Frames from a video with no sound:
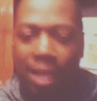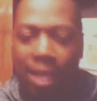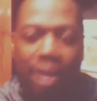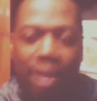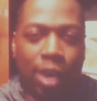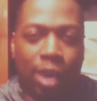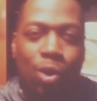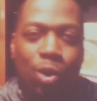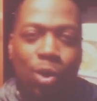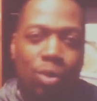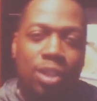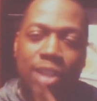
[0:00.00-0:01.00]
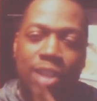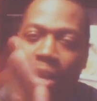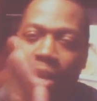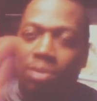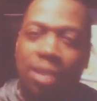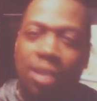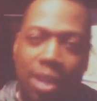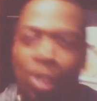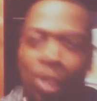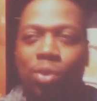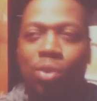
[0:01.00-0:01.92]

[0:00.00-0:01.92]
like Kill, shout out to Kill.